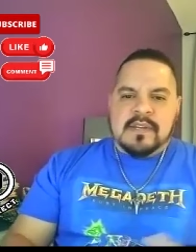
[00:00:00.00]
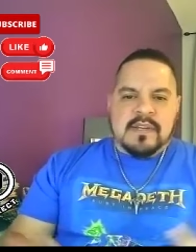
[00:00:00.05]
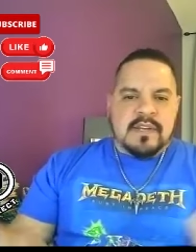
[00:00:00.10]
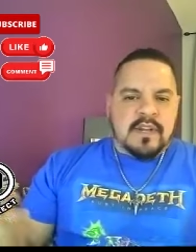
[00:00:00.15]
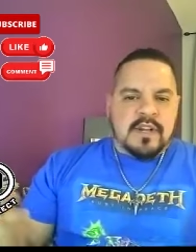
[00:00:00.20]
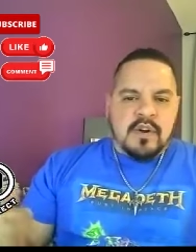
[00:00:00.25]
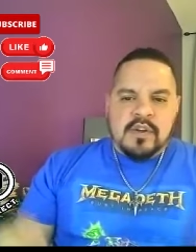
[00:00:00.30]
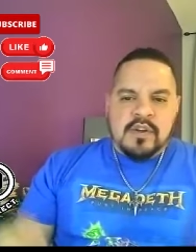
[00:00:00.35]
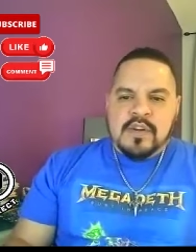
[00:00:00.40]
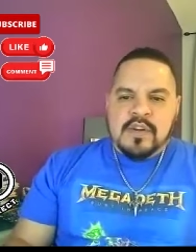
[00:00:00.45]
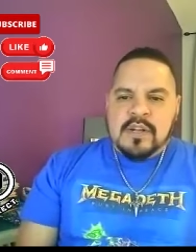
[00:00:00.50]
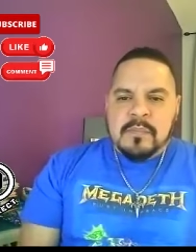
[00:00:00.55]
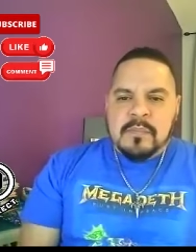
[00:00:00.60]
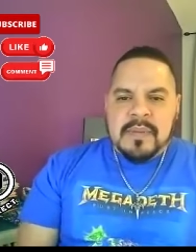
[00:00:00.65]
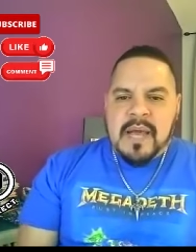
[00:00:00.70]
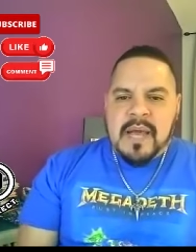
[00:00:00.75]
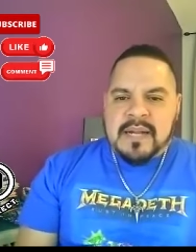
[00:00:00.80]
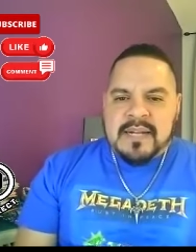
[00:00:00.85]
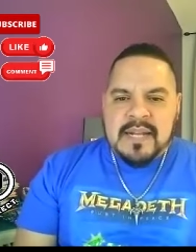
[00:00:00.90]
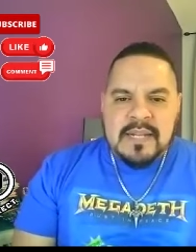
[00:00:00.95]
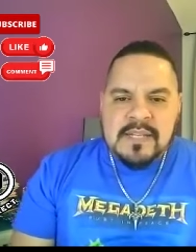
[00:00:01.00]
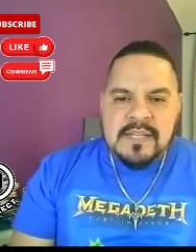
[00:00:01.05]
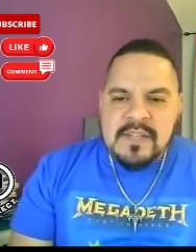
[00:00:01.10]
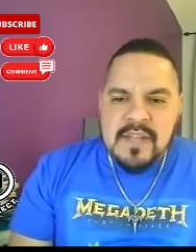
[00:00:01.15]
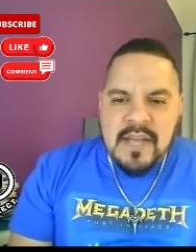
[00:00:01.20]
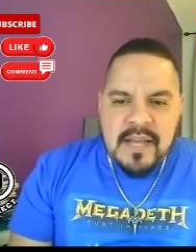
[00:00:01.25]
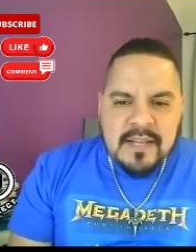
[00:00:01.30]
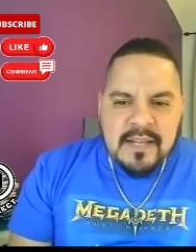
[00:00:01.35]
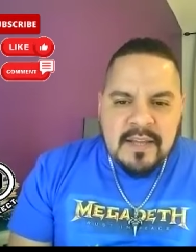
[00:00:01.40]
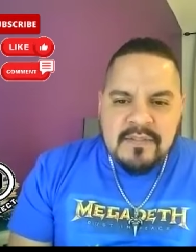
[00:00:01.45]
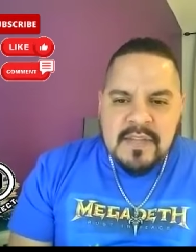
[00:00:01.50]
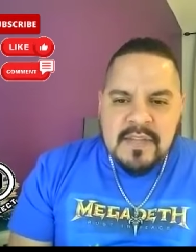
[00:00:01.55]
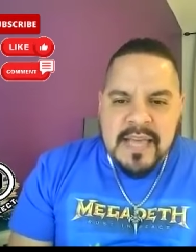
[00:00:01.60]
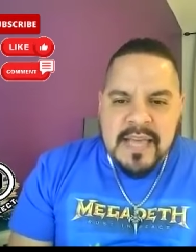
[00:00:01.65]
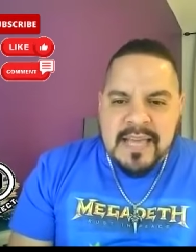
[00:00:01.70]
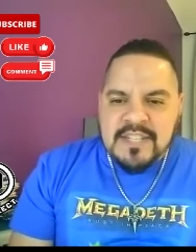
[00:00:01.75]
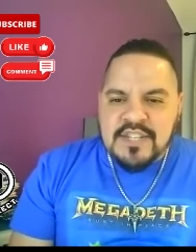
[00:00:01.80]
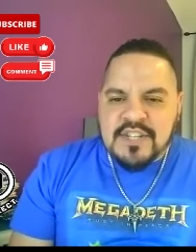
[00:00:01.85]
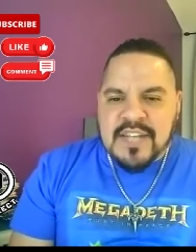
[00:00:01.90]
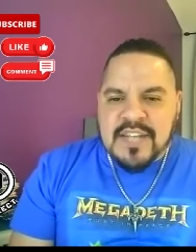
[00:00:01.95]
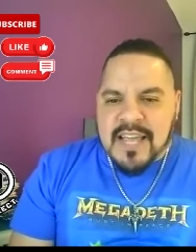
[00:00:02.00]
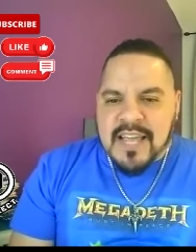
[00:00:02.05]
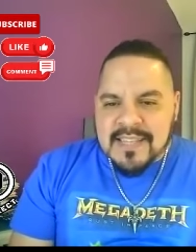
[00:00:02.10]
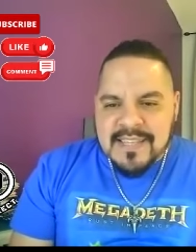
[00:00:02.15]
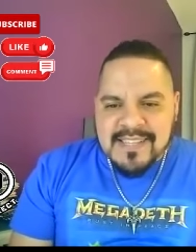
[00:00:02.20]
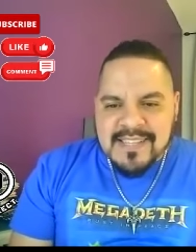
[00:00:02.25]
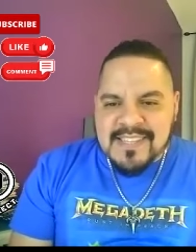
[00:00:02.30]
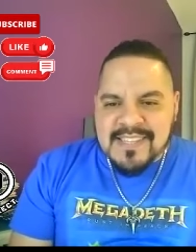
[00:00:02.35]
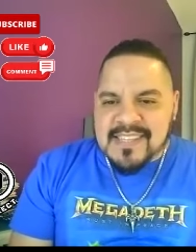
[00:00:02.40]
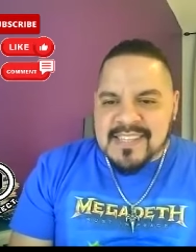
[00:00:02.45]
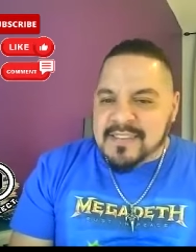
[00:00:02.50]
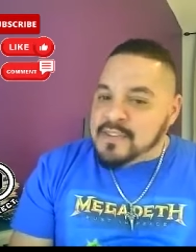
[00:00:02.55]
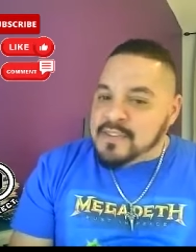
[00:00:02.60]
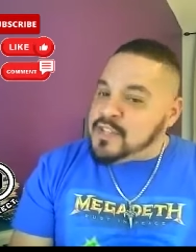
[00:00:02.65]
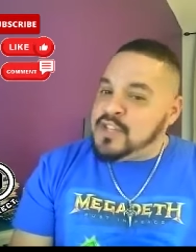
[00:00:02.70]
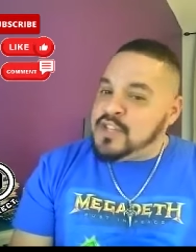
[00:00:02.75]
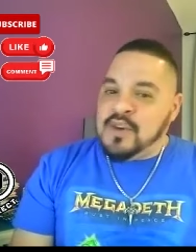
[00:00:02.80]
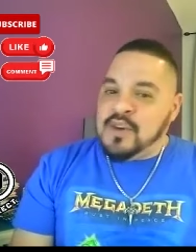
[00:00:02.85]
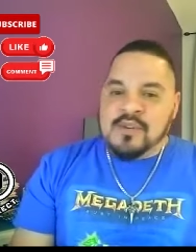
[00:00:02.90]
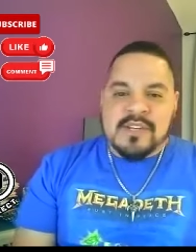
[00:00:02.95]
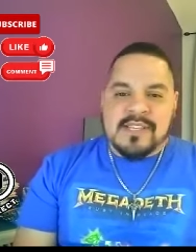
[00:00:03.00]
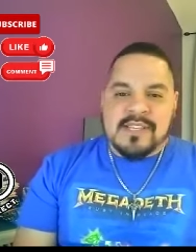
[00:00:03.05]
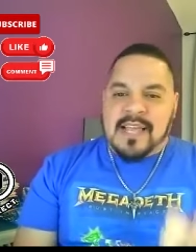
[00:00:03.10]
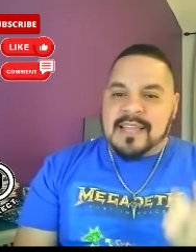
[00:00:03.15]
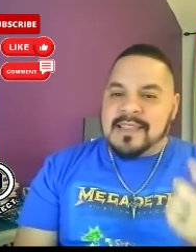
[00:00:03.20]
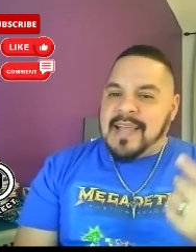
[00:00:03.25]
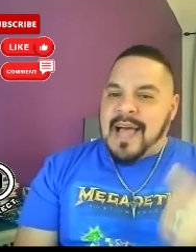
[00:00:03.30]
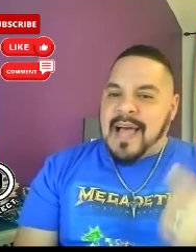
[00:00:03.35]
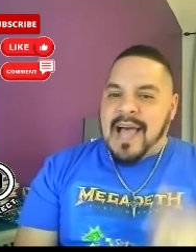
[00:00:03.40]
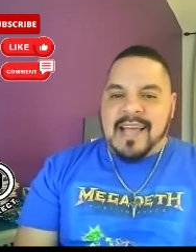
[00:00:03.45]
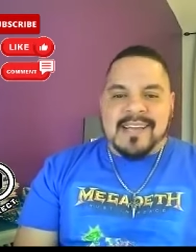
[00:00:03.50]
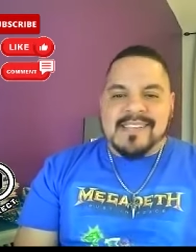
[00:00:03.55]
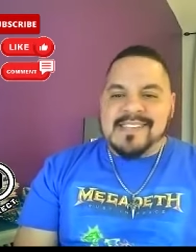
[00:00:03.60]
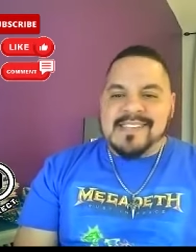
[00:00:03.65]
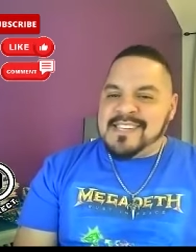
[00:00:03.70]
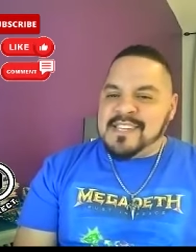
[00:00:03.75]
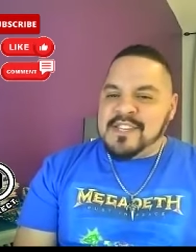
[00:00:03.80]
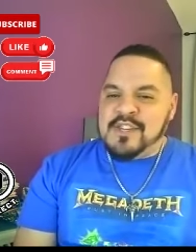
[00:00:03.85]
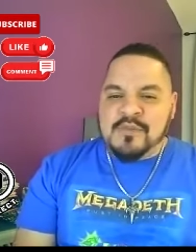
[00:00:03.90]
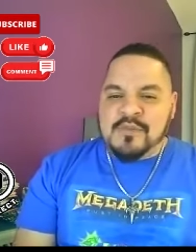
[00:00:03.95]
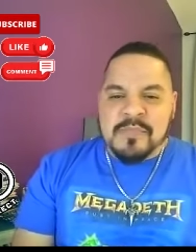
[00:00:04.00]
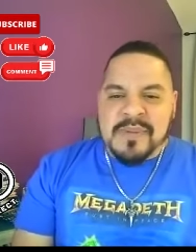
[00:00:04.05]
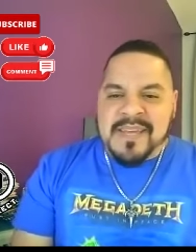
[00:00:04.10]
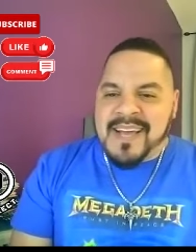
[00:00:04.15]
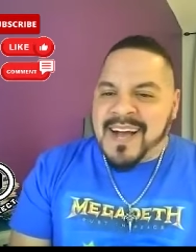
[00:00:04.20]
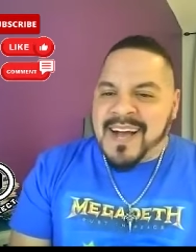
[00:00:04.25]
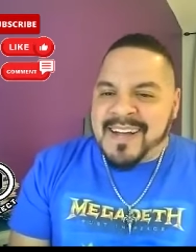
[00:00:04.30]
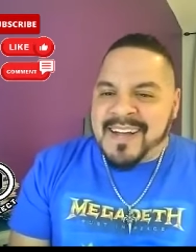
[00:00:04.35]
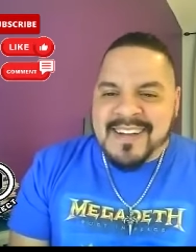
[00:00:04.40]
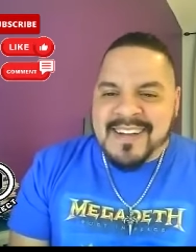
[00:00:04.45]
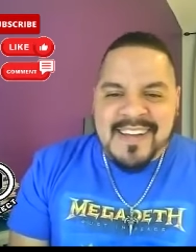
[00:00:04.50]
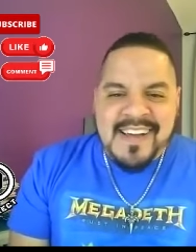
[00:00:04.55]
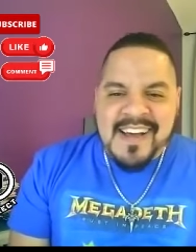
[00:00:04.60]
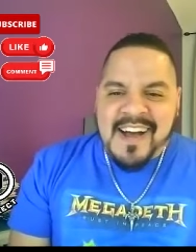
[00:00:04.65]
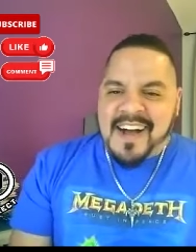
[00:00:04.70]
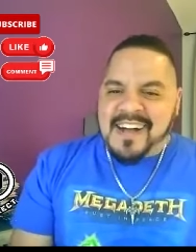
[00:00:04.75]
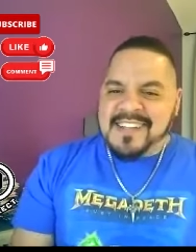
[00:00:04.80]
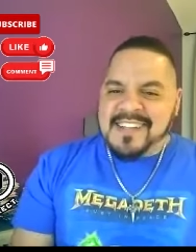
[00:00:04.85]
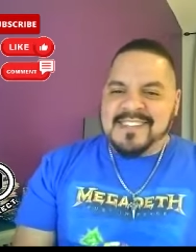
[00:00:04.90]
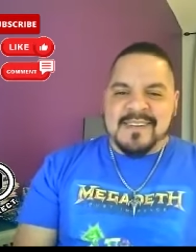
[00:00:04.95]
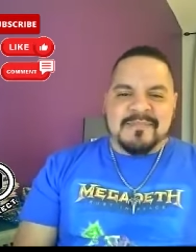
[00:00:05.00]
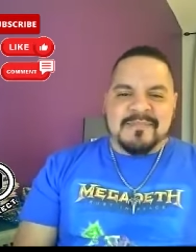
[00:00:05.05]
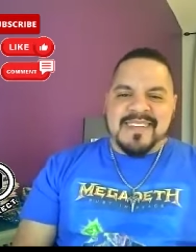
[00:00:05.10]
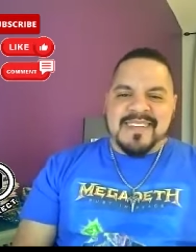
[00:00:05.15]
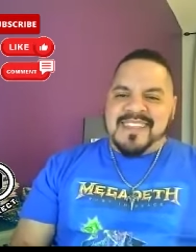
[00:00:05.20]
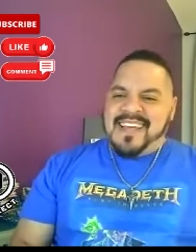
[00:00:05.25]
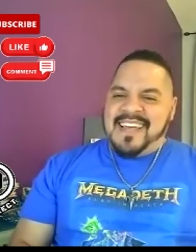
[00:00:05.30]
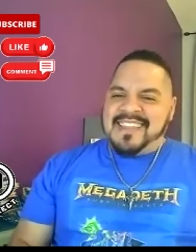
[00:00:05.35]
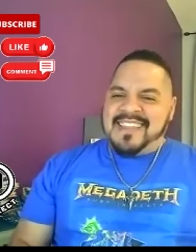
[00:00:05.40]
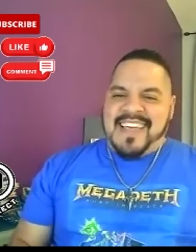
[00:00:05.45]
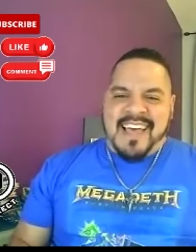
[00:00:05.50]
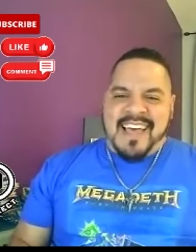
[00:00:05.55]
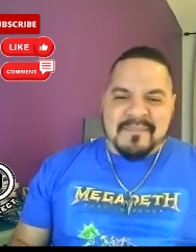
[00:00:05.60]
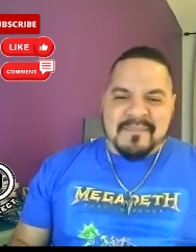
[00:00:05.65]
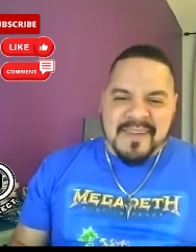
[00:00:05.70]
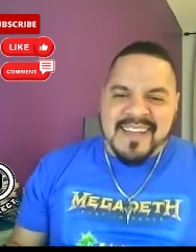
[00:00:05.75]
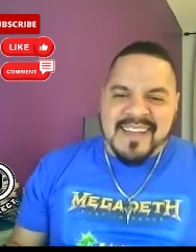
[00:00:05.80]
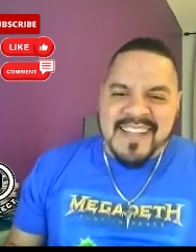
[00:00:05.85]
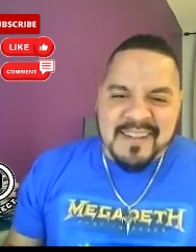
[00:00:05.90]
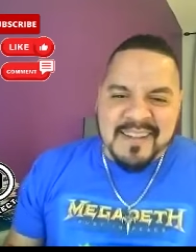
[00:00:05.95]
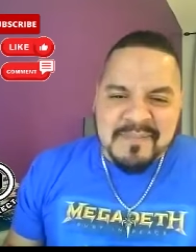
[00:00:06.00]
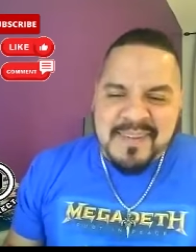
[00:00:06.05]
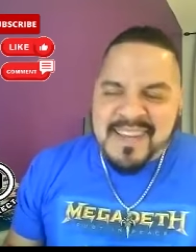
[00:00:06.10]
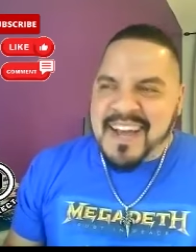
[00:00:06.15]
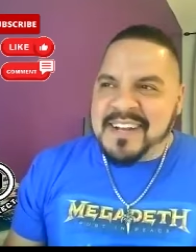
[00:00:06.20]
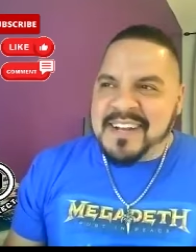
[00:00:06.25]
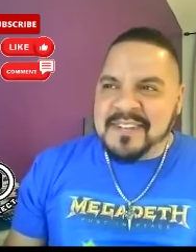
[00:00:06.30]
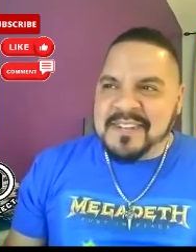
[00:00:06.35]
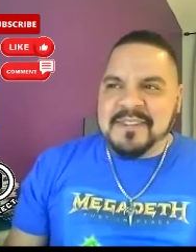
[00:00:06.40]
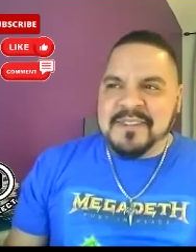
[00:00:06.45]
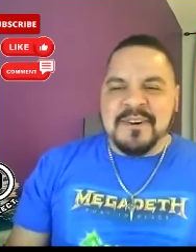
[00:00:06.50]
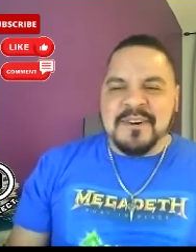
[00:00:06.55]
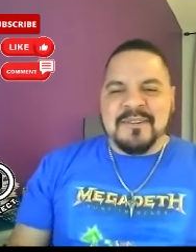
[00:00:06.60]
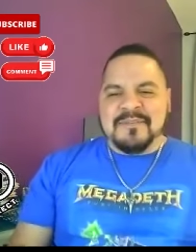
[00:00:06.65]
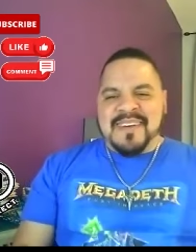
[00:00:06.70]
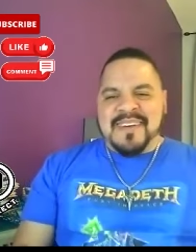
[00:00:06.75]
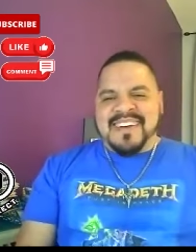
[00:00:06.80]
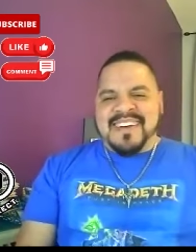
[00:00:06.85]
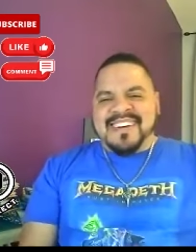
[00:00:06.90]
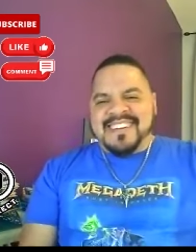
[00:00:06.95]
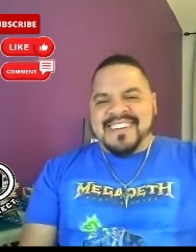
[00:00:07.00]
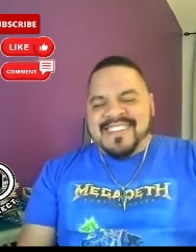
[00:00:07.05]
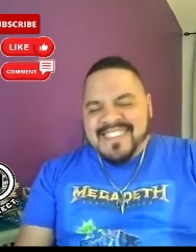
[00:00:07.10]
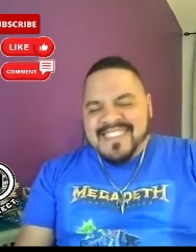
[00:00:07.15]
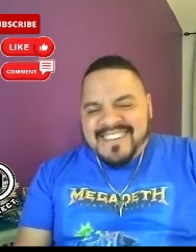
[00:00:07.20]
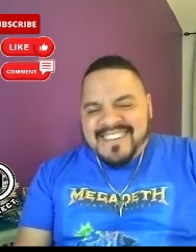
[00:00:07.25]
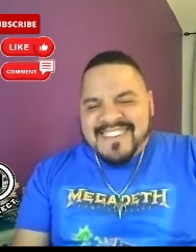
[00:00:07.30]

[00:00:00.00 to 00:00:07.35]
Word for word: You know, you're gonna be on any any of the Ancient Aliens TV shows because I I can man. see you being on on something like that, man. That'd be kind of dope, man.